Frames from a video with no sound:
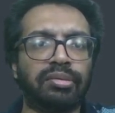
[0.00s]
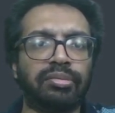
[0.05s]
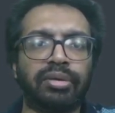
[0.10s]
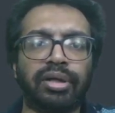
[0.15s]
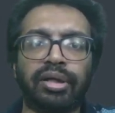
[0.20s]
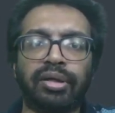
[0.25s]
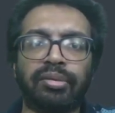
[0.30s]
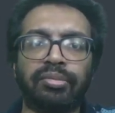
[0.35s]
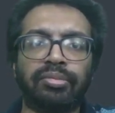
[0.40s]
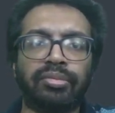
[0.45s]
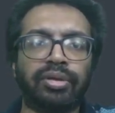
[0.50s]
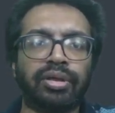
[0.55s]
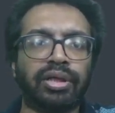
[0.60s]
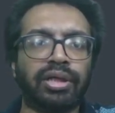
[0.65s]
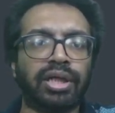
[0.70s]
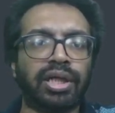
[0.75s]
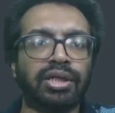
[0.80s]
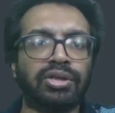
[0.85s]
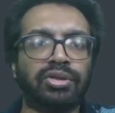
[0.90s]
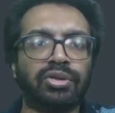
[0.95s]
And
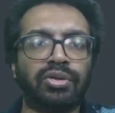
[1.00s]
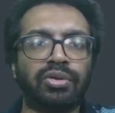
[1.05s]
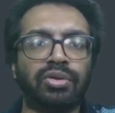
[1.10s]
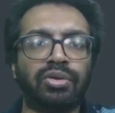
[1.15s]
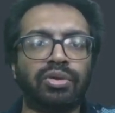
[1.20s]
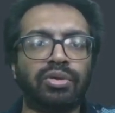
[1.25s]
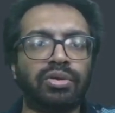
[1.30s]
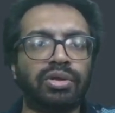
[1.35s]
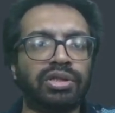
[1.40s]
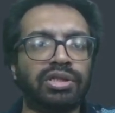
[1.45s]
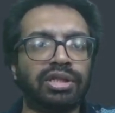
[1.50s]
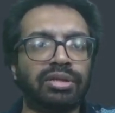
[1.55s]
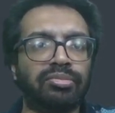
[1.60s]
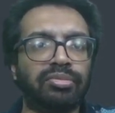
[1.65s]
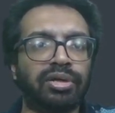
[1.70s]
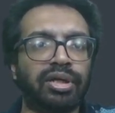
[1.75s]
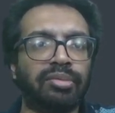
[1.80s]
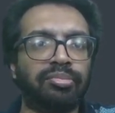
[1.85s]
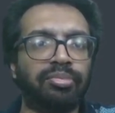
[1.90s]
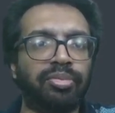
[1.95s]
as you could notice,
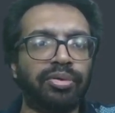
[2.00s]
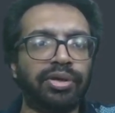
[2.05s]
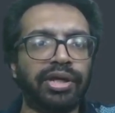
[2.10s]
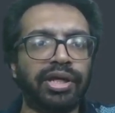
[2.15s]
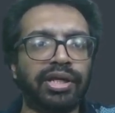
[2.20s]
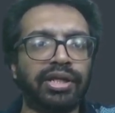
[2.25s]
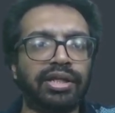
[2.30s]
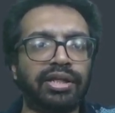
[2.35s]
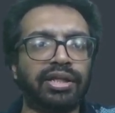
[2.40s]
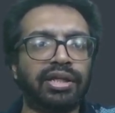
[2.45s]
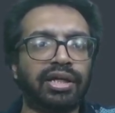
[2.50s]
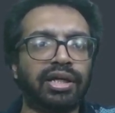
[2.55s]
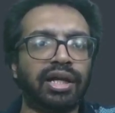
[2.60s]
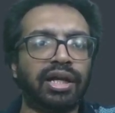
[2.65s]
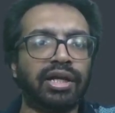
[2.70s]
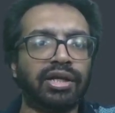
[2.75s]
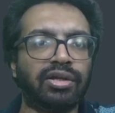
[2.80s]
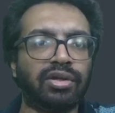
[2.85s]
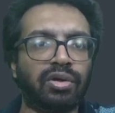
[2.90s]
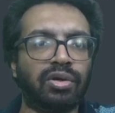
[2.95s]
I'm putting it in the
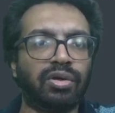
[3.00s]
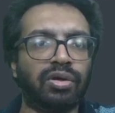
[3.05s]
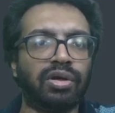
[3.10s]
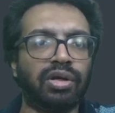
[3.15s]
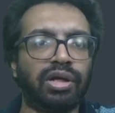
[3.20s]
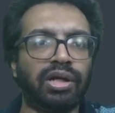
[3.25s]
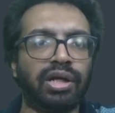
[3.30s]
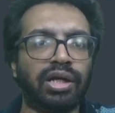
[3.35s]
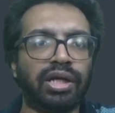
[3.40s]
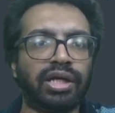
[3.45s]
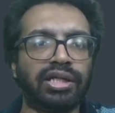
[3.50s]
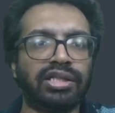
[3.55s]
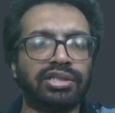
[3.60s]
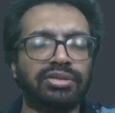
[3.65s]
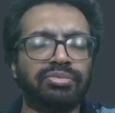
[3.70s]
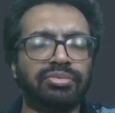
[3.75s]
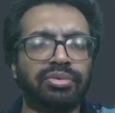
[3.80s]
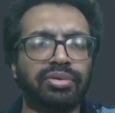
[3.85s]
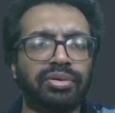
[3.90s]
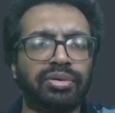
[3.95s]
correct order as
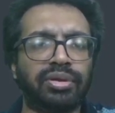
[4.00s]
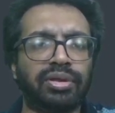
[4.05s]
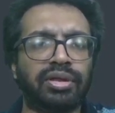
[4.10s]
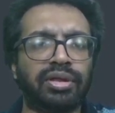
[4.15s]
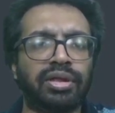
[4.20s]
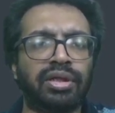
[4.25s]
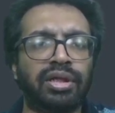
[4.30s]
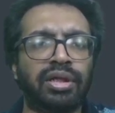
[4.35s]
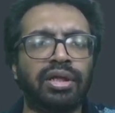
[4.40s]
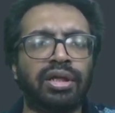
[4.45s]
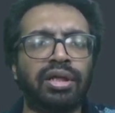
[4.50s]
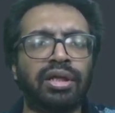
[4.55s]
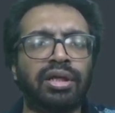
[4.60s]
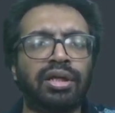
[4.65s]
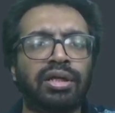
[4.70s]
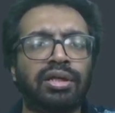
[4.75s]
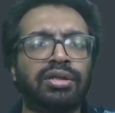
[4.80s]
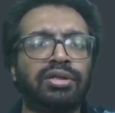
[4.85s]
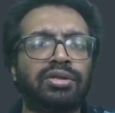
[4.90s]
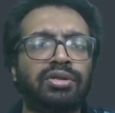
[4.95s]

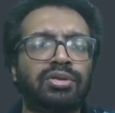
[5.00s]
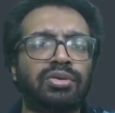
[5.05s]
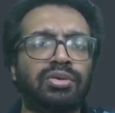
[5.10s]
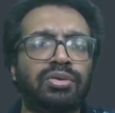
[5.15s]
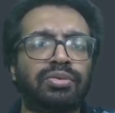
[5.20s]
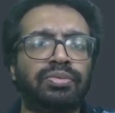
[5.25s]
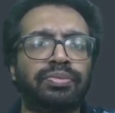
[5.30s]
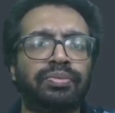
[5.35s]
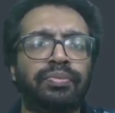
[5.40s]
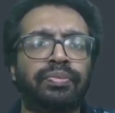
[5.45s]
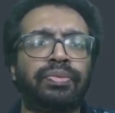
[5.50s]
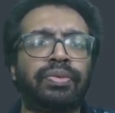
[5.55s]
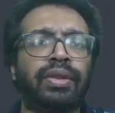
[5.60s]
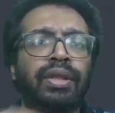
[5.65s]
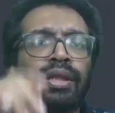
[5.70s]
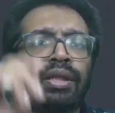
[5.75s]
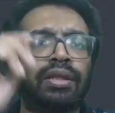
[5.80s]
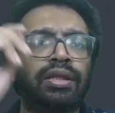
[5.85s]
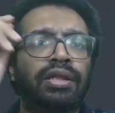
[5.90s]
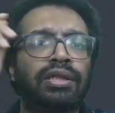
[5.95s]
so.
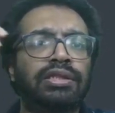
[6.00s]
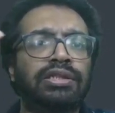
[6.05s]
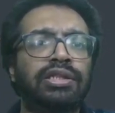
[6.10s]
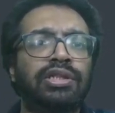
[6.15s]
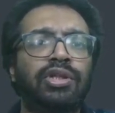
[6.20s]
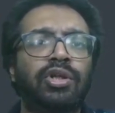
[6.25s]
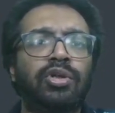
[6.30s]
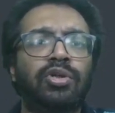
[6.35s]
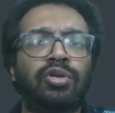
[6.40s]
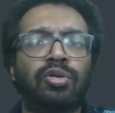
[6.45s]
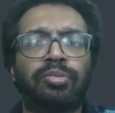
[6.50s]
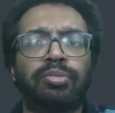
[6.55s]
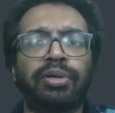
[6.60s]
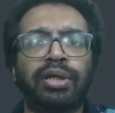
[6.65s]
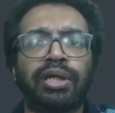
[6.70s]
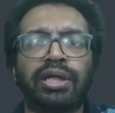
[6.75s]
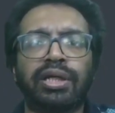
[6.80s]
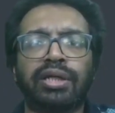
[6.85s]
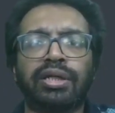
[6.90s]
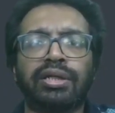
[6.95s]
The zeroth
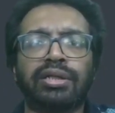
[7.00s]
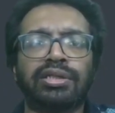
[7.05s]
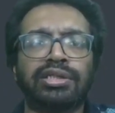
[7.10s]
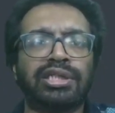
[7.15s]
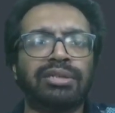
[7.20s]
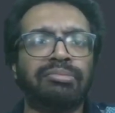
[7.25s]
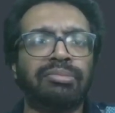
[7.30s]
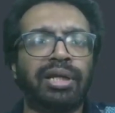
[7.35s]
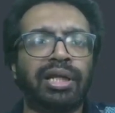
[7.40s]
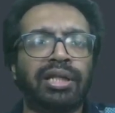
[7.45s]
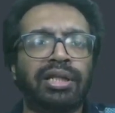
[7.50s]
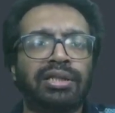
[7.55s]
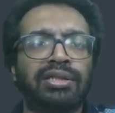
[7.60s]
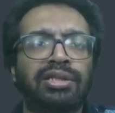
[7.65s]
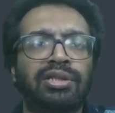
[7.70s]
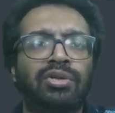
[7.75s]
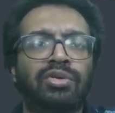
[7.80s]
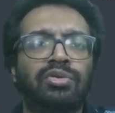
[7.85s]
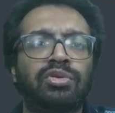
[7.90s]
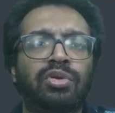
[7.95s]
opening symbol and the
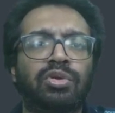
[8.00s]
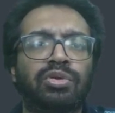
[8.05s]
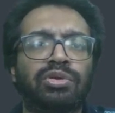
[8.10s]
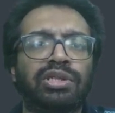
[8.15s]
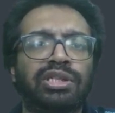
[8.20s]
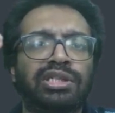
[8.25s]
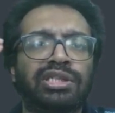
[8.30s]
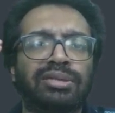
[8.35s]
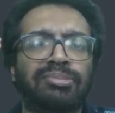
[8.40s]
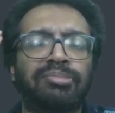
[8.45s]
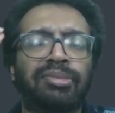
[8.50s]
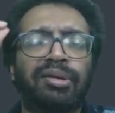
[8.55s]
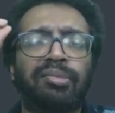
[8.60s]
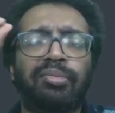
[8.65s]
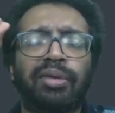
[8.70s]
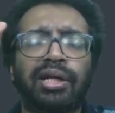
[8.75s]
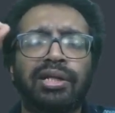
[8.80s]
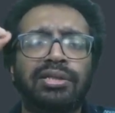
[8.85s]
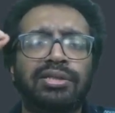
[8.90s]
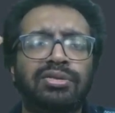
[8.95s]
zeroth closing symbol
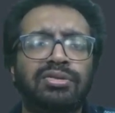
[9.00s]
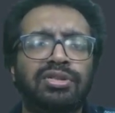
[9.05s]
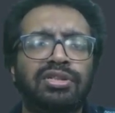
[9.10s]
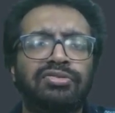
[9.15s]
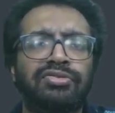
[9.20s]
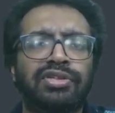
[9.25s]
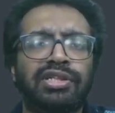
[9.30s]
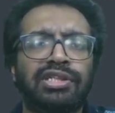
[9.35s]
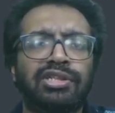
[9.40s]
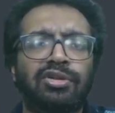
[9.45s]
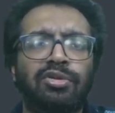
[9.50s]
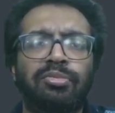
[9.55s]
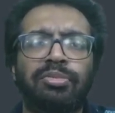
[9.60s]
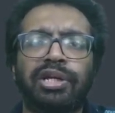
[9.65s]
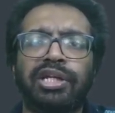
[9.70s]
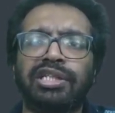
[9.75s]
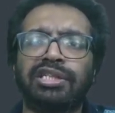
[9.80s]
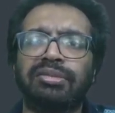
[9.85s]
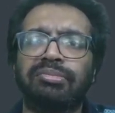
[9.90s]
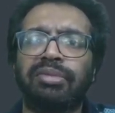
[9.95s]
match. The first
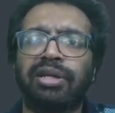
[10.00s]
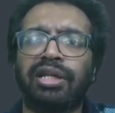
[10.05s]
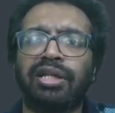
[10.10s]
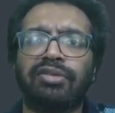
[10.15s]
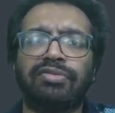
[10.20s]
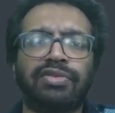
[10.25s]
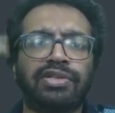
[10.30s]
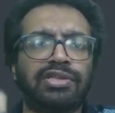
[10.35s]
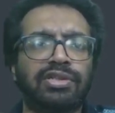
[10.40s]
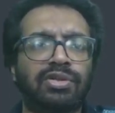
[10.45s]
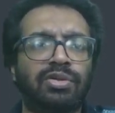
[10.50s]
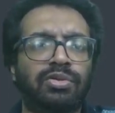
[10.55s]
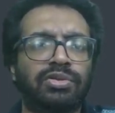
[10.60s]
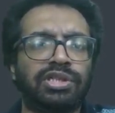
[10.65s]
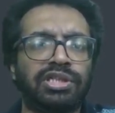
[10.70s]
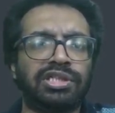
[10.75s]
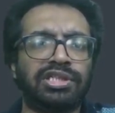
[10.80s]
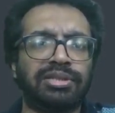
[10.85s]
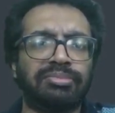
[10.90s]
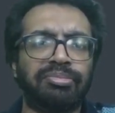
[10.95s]
opening symbol and the first
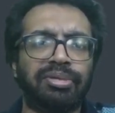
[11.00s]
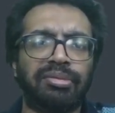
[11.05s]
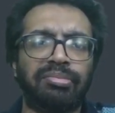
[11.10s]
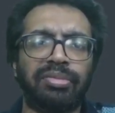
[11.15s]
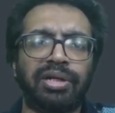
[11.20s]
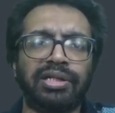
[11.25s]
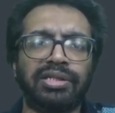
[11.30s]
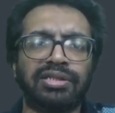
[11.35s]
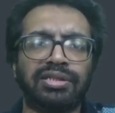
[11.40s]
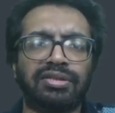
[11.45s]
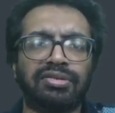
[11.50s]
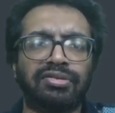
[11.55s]
closing symbol match.